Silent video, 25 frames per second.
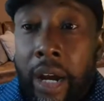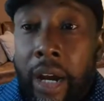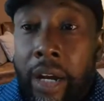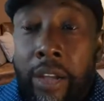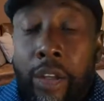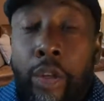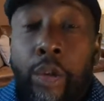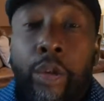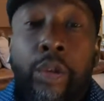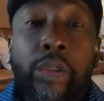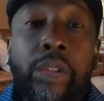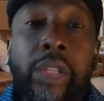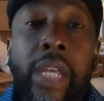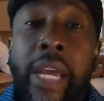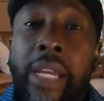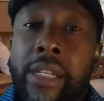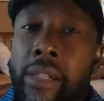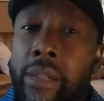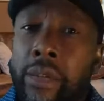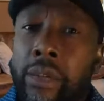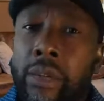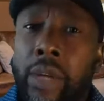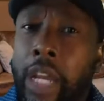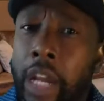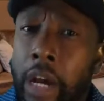use that
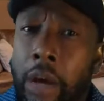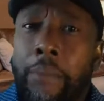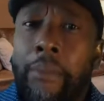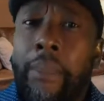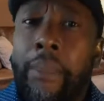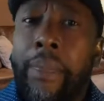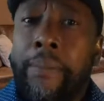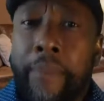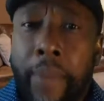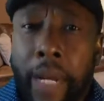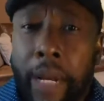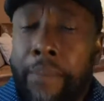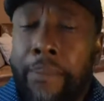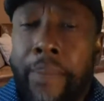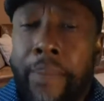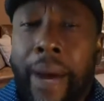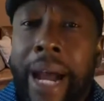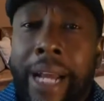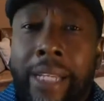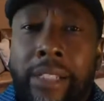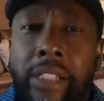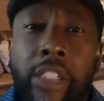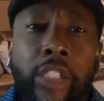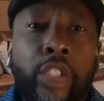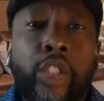to help my
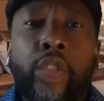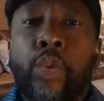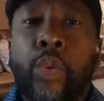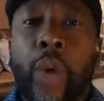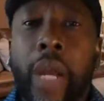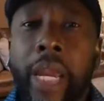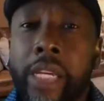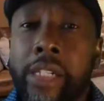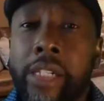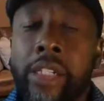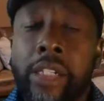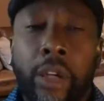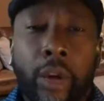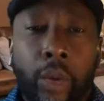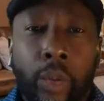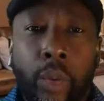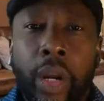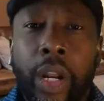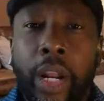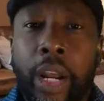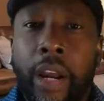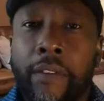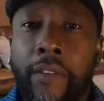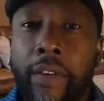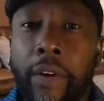situation or
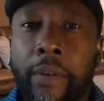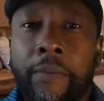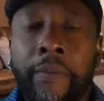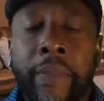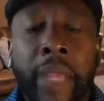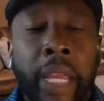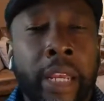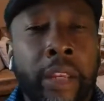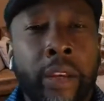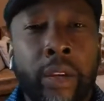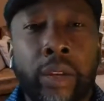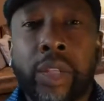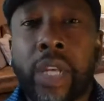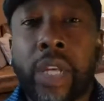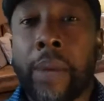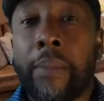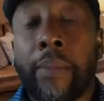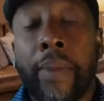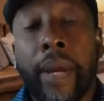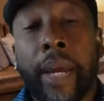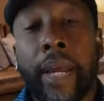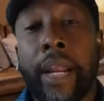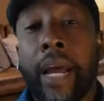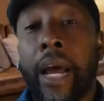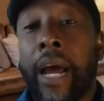whatever? You say,
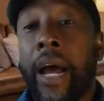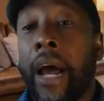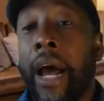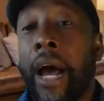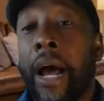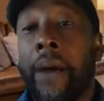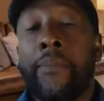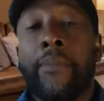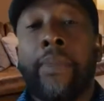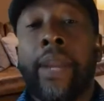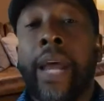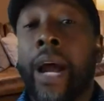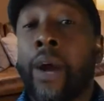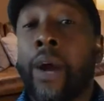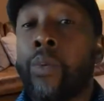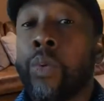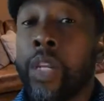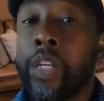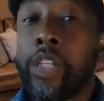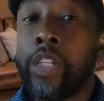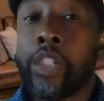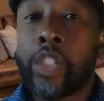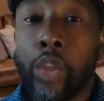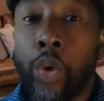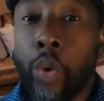man, I'm not
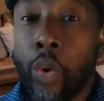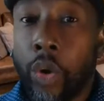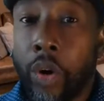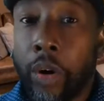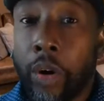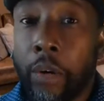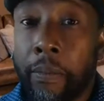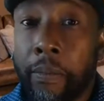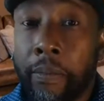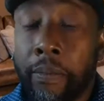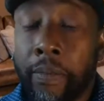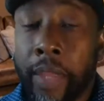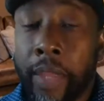really sure.